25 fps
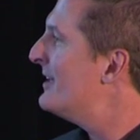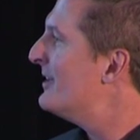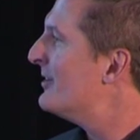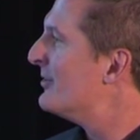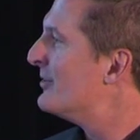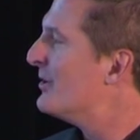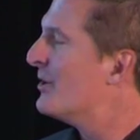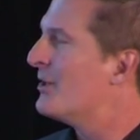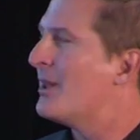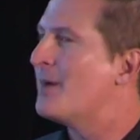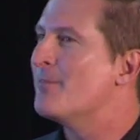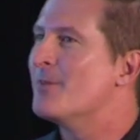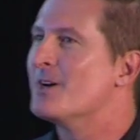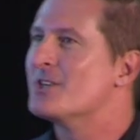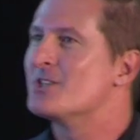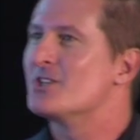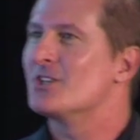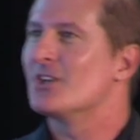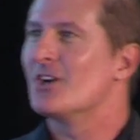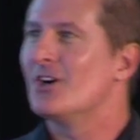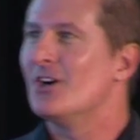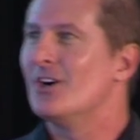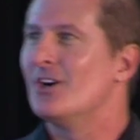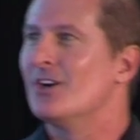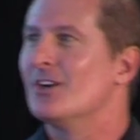don't know that much at
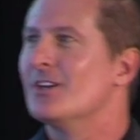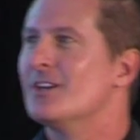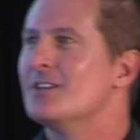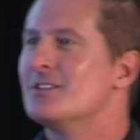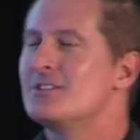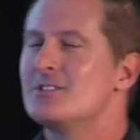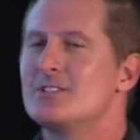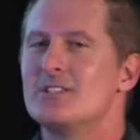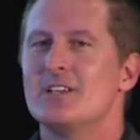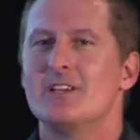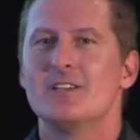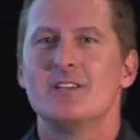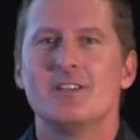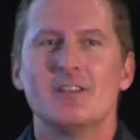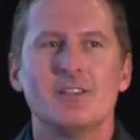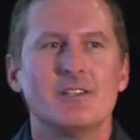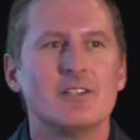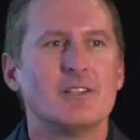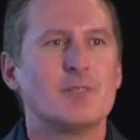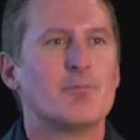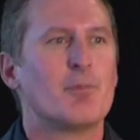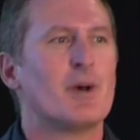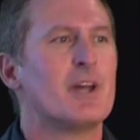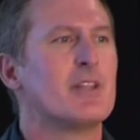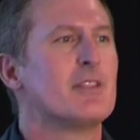all.
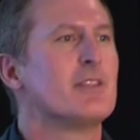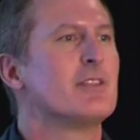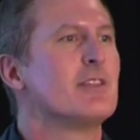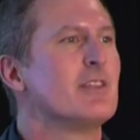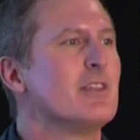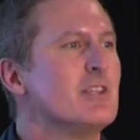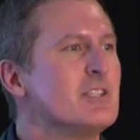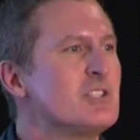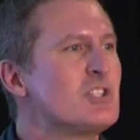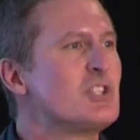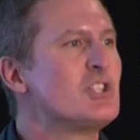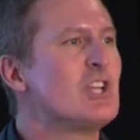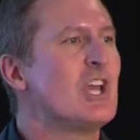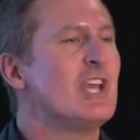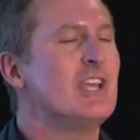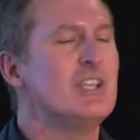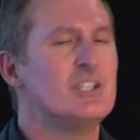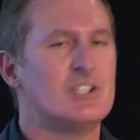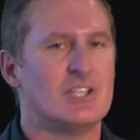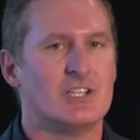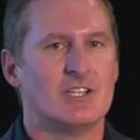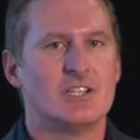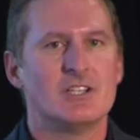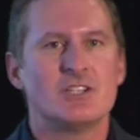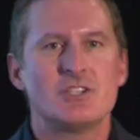But it's
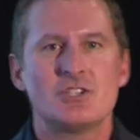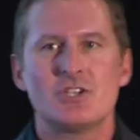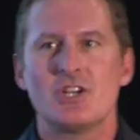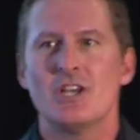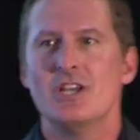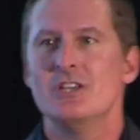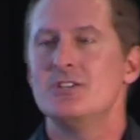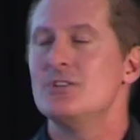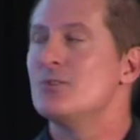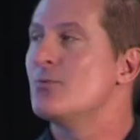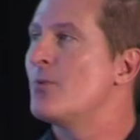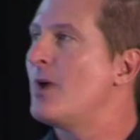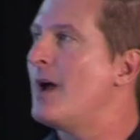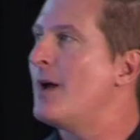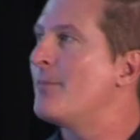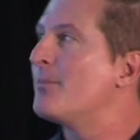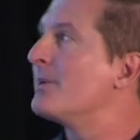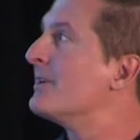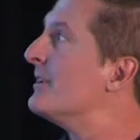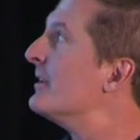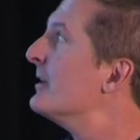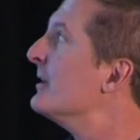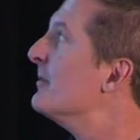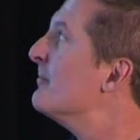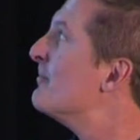changing, and it's changing
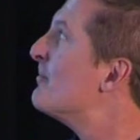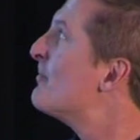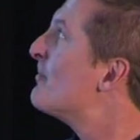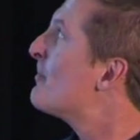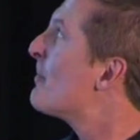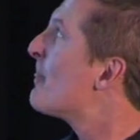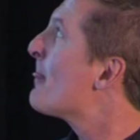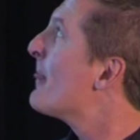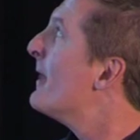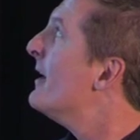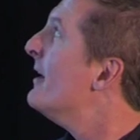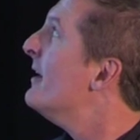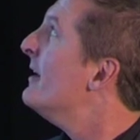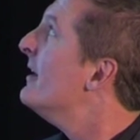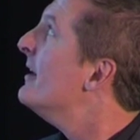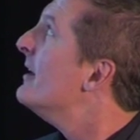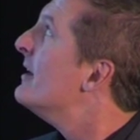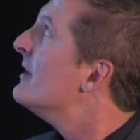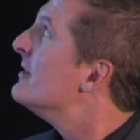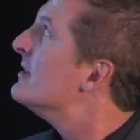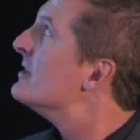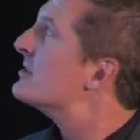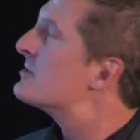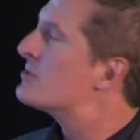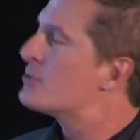rapidly.
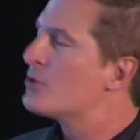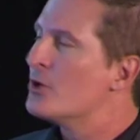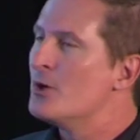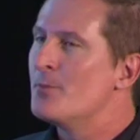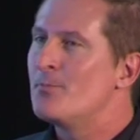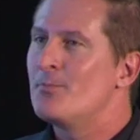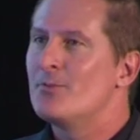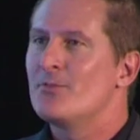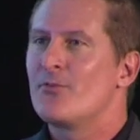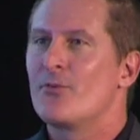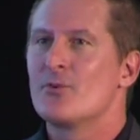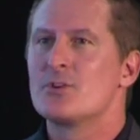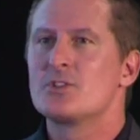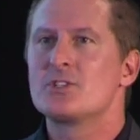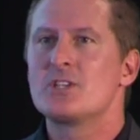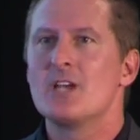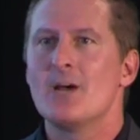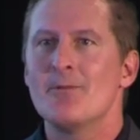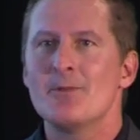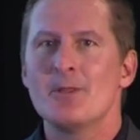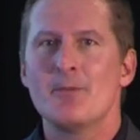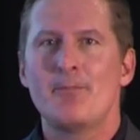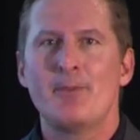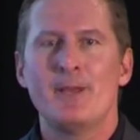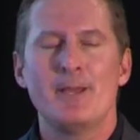This group, for some
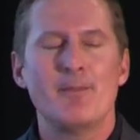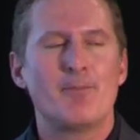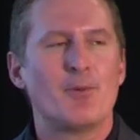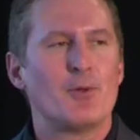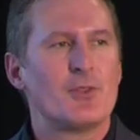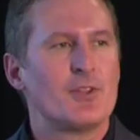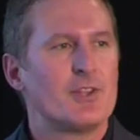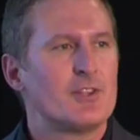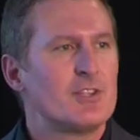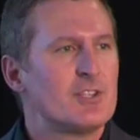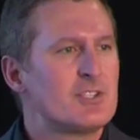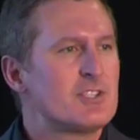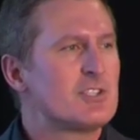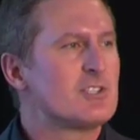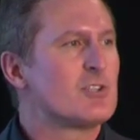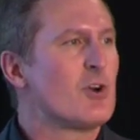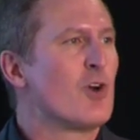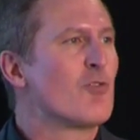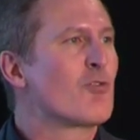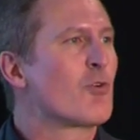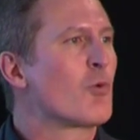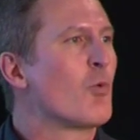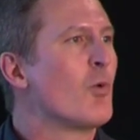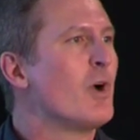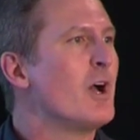of the people that this is
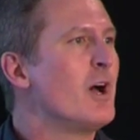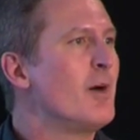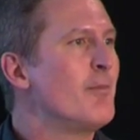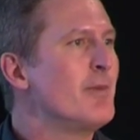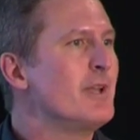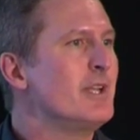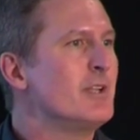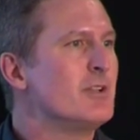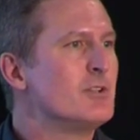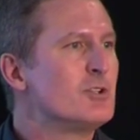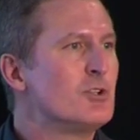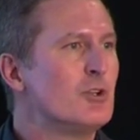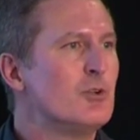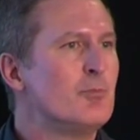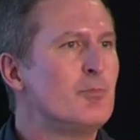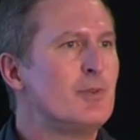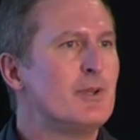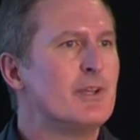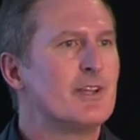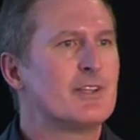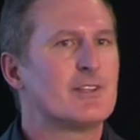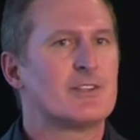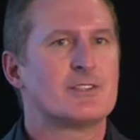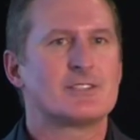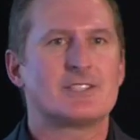overwhelming and too
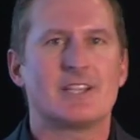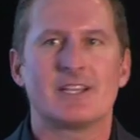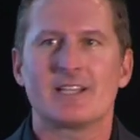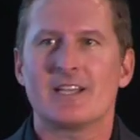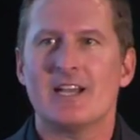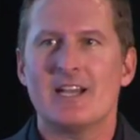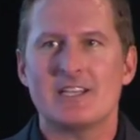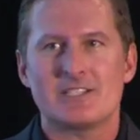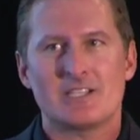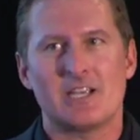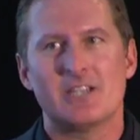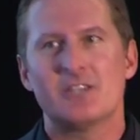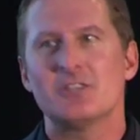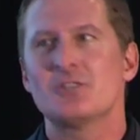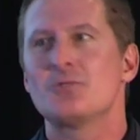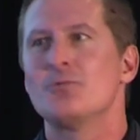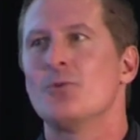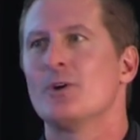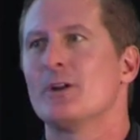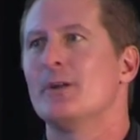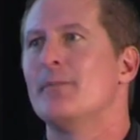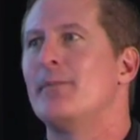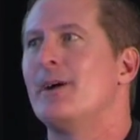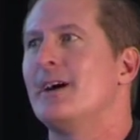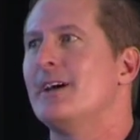big, they're just like, gosh, I just
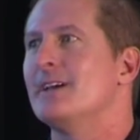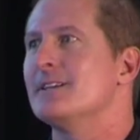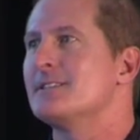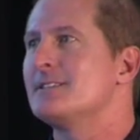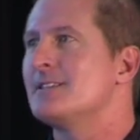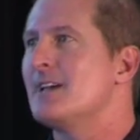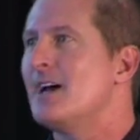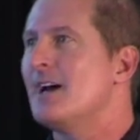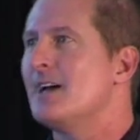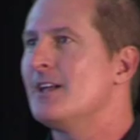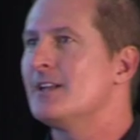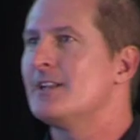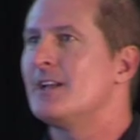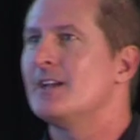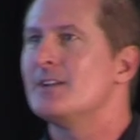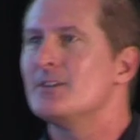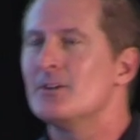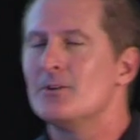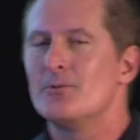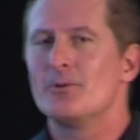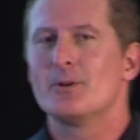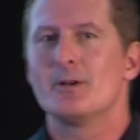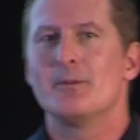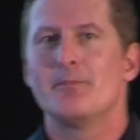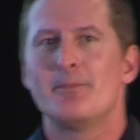want to buy a salad. I
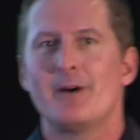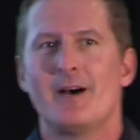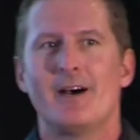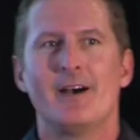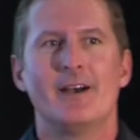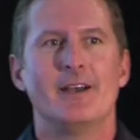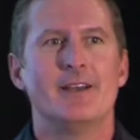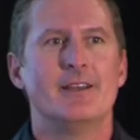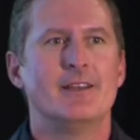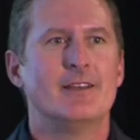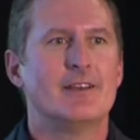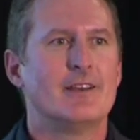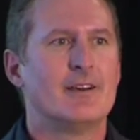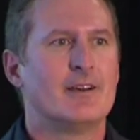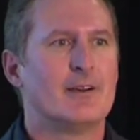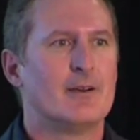don't want to buy